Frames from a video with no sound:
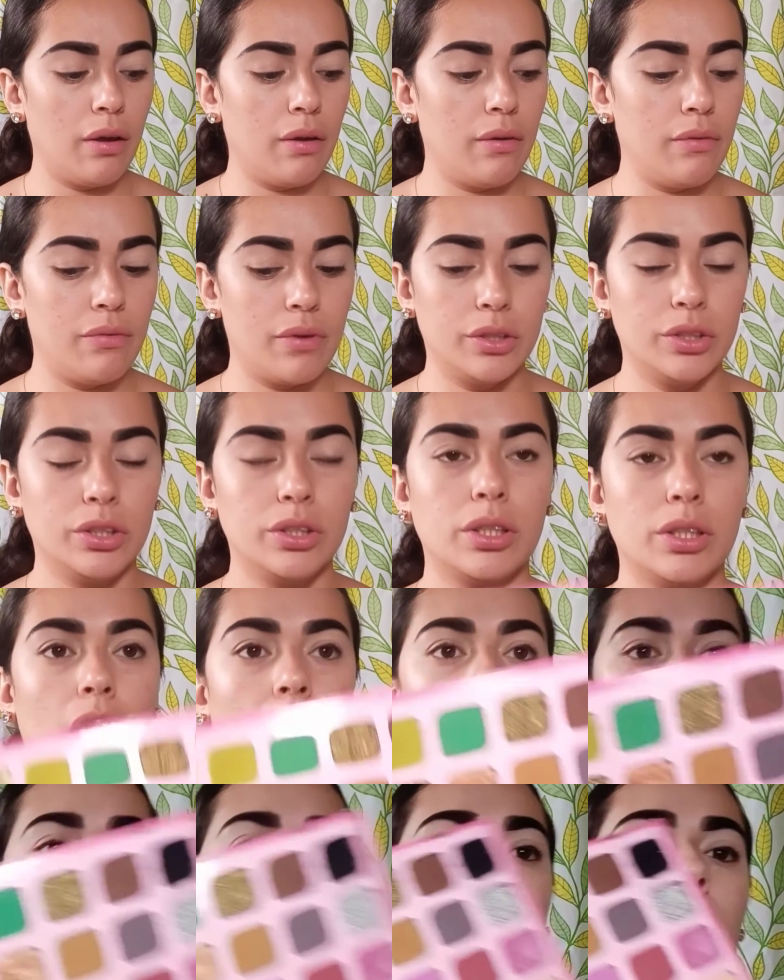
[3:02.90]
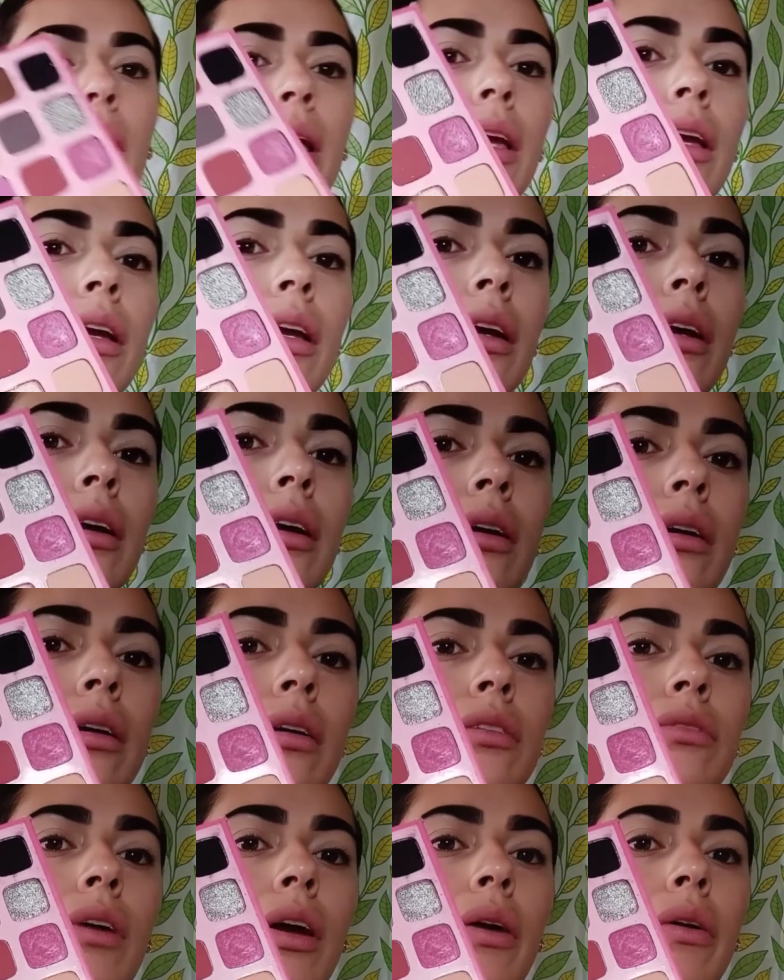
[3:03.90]
shade right here,
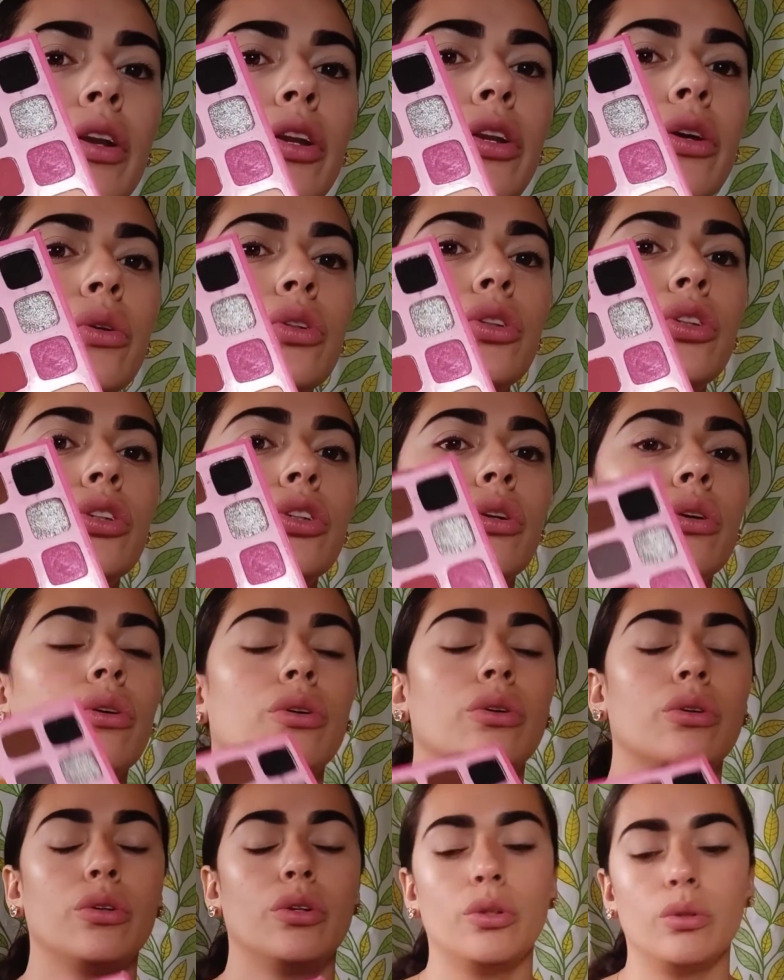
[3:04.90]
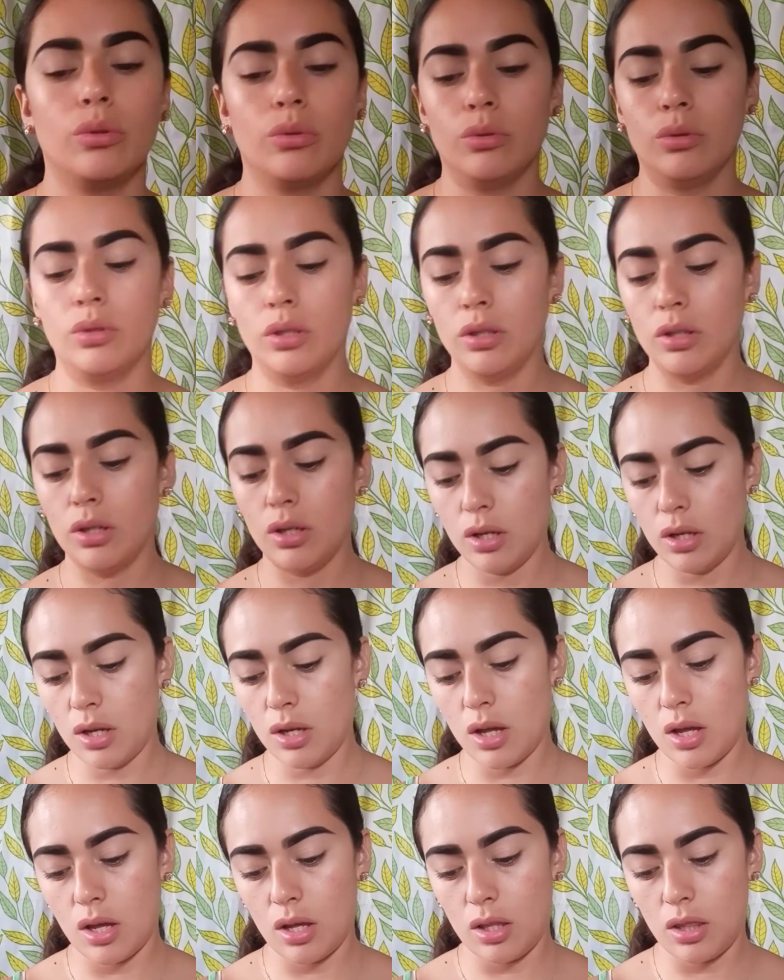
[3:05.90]
very neutral nude. And
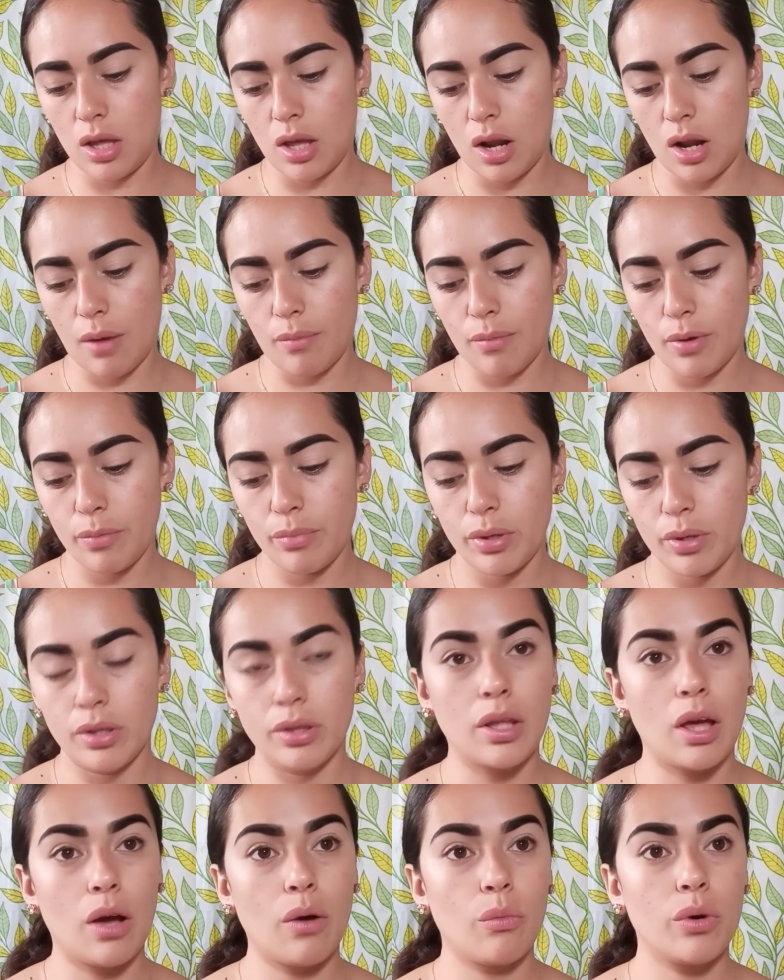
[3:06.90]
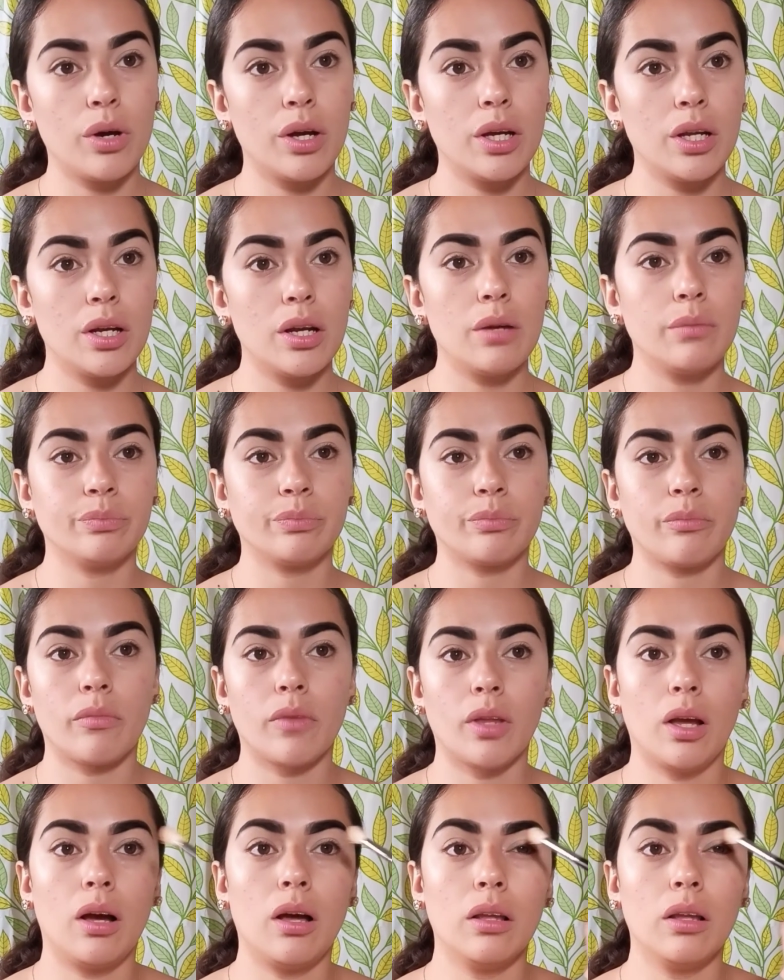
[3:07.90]
then I'm gonna put that one all
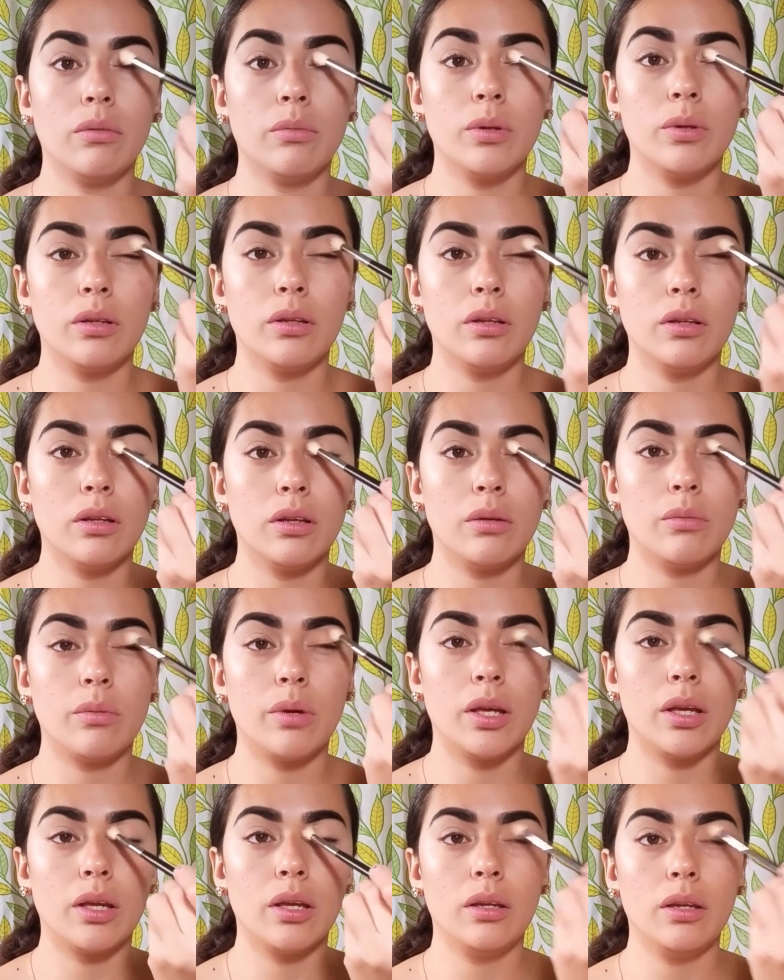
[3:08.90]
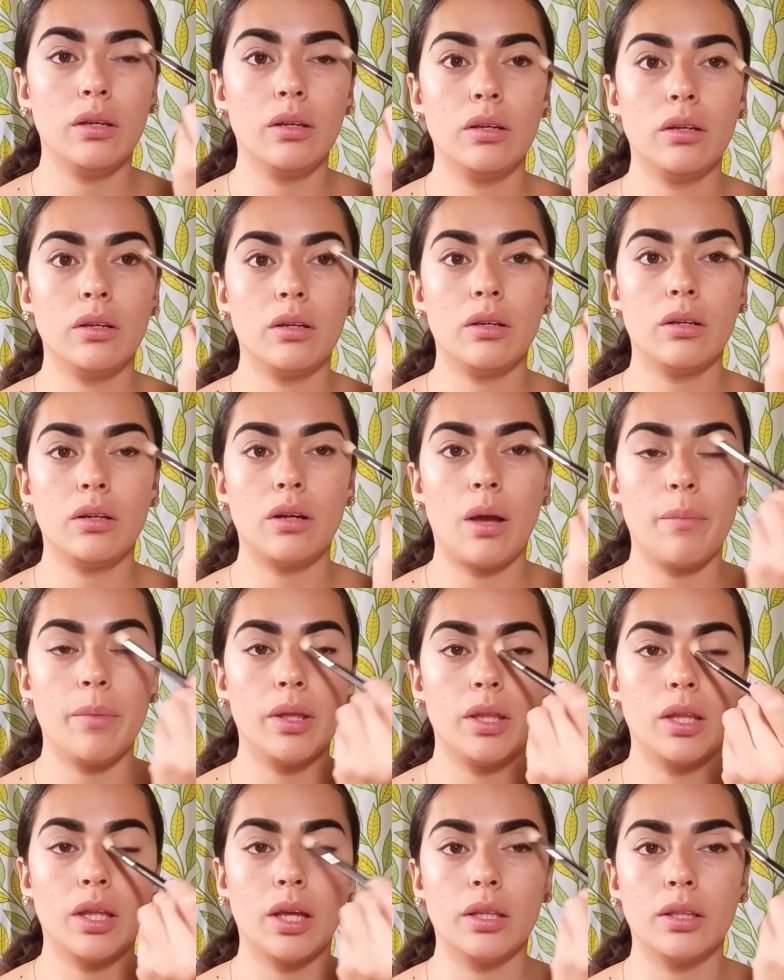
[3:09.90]
over the lid right here. I mean, like
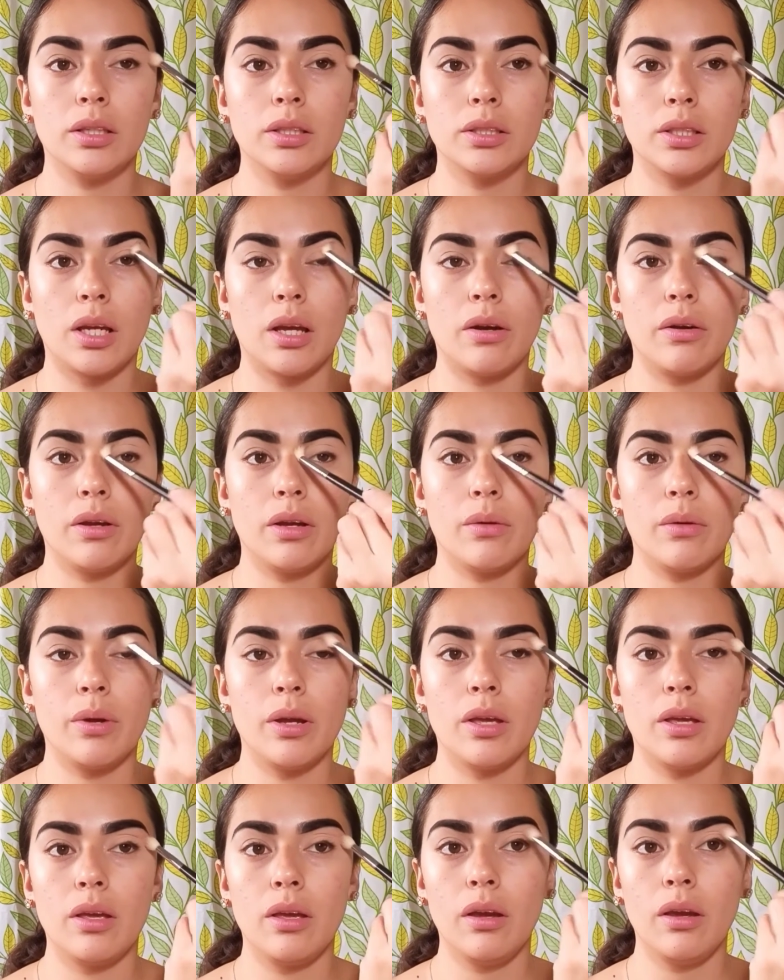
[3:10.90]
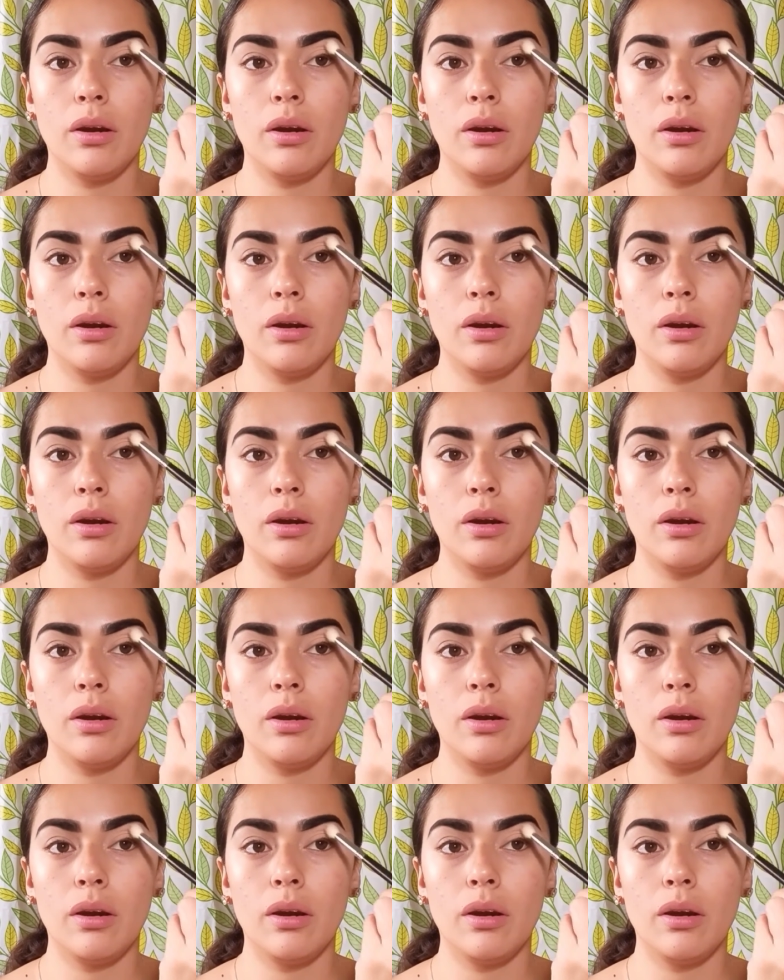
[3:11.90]
this area right here.